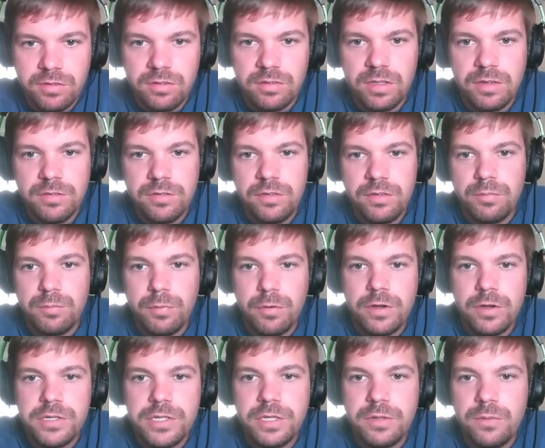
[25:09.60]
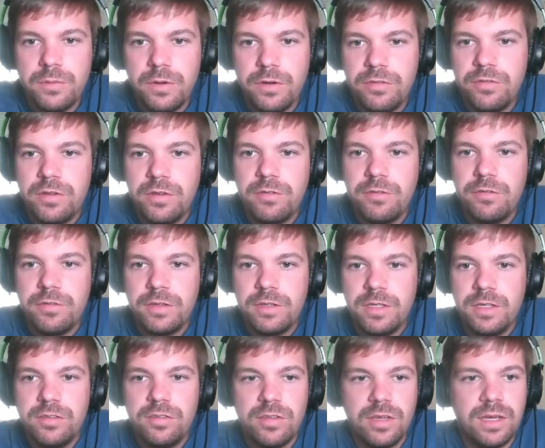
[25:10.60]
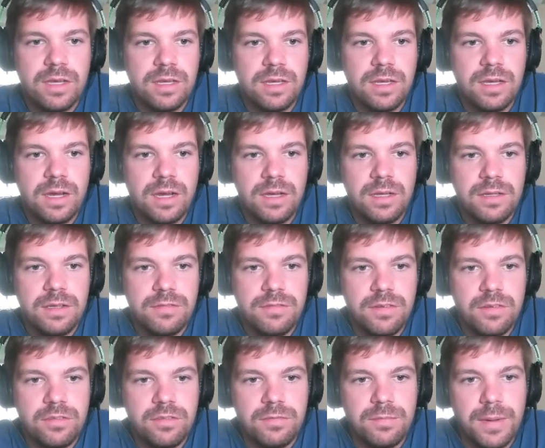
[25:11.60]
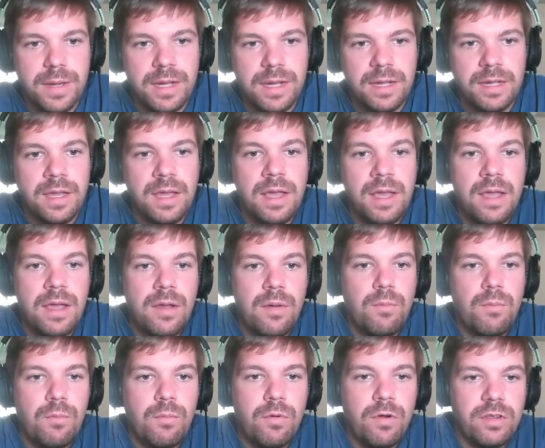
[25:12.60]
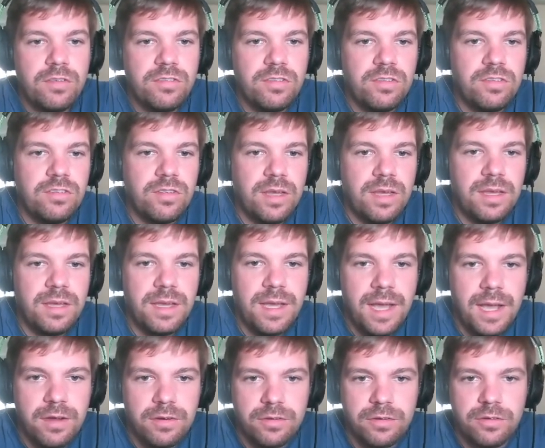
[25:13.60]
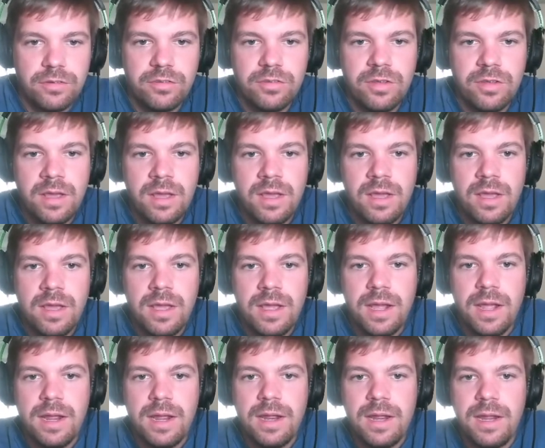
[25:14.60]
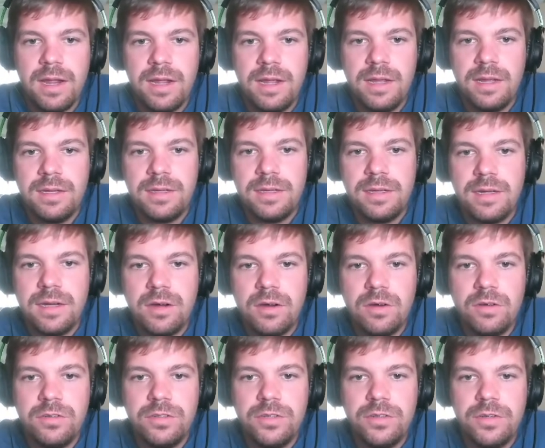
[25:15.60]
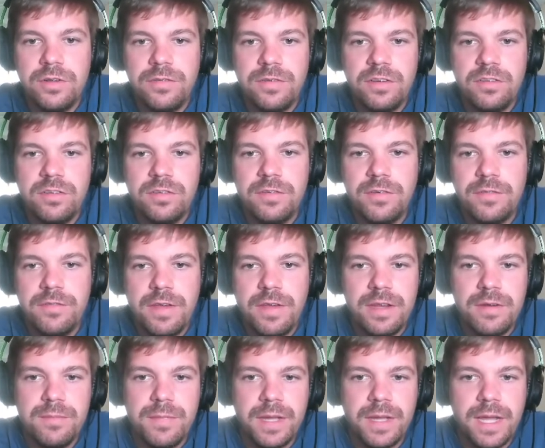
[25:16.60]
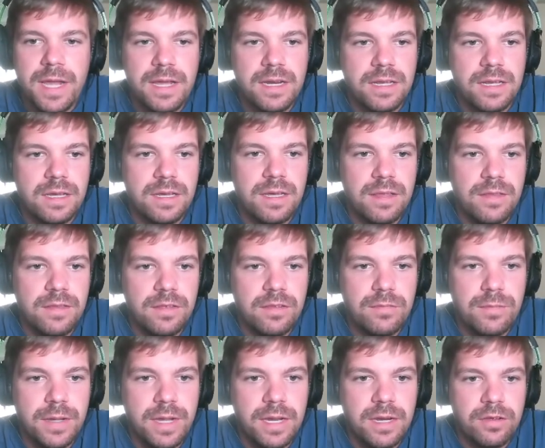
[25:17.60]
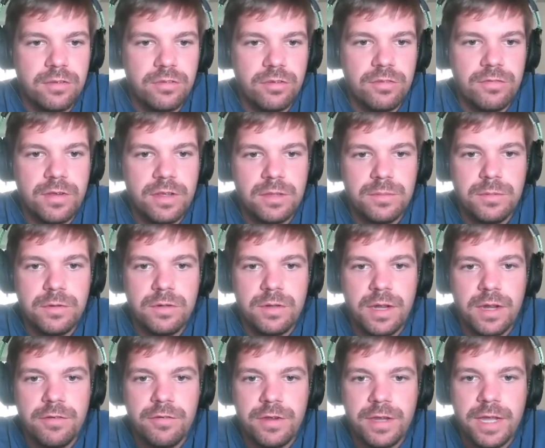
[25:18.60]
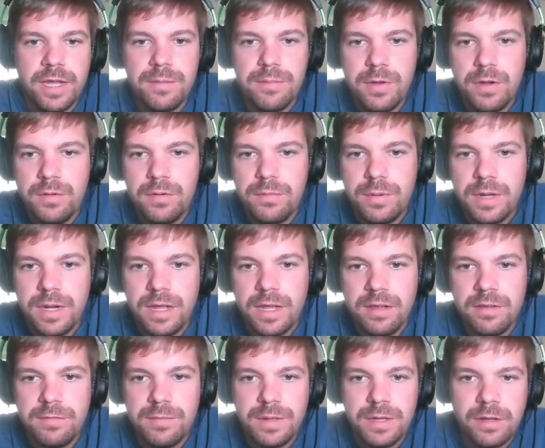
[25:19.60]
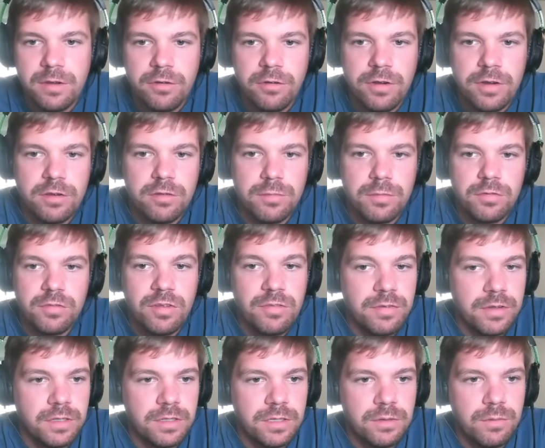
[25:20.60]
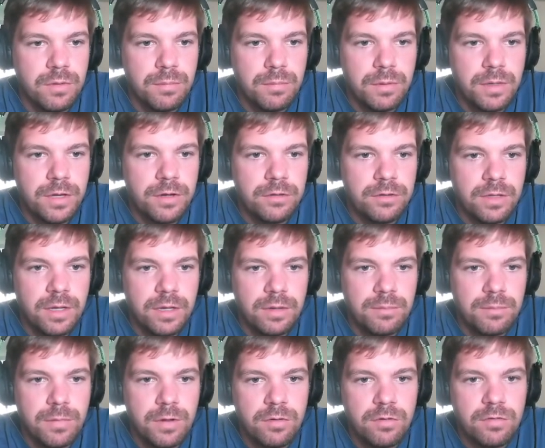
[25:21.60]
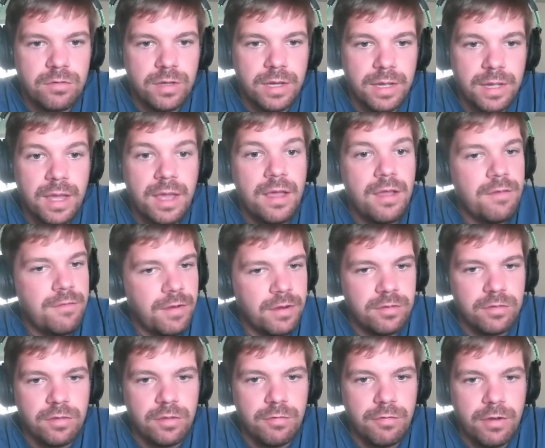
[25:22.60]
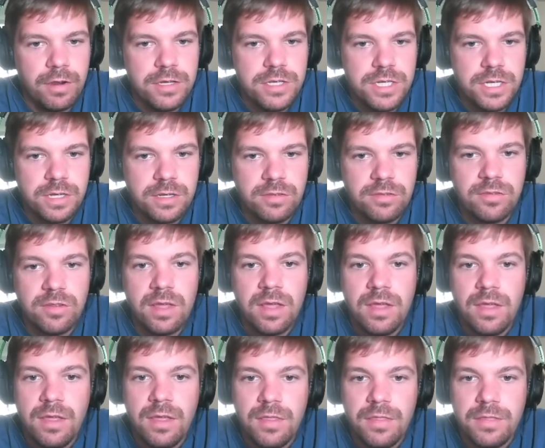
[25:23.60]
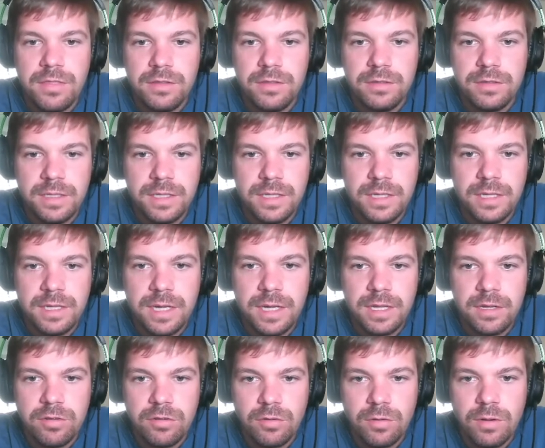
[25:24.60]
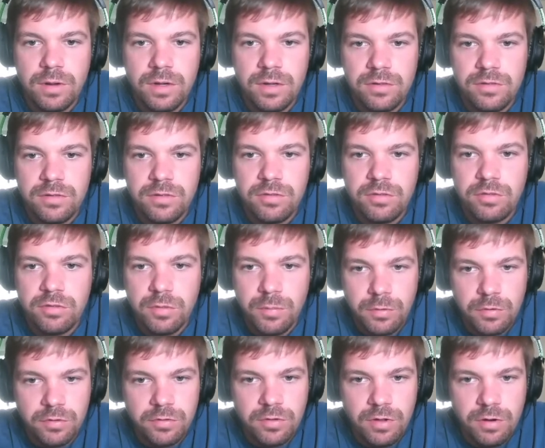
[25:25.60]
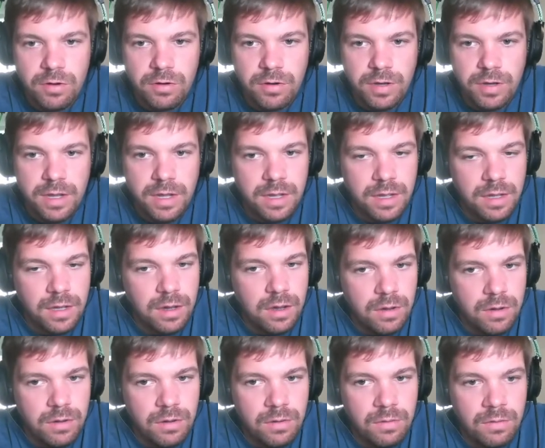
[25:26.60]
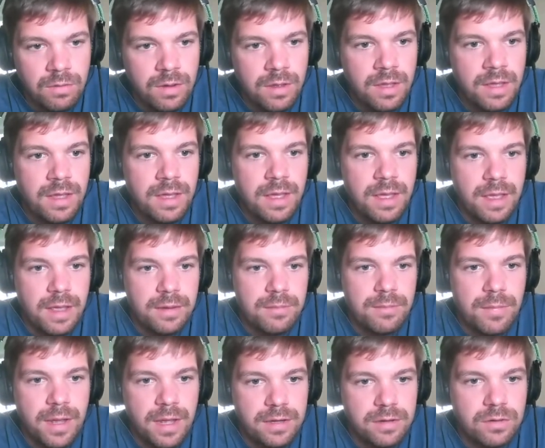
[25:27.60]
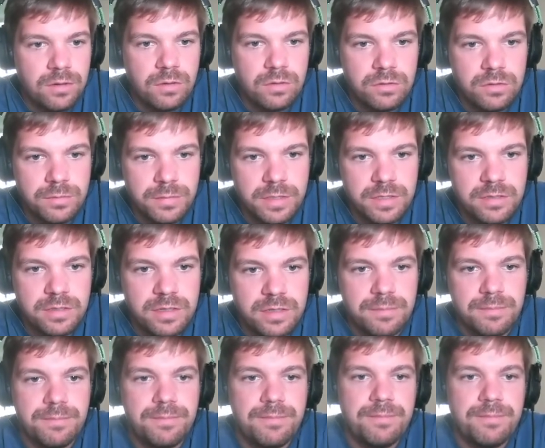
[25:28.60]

delivers a branching wide receiver release and cut defensive back presses and counters, and an all-new defensive evade mechanic. These mechanics are available in every game mode, but have been created specifically with player-locked modes like Face of the Franchise, the League and Squads, and Superstar KO, and Madden Ultimate Team.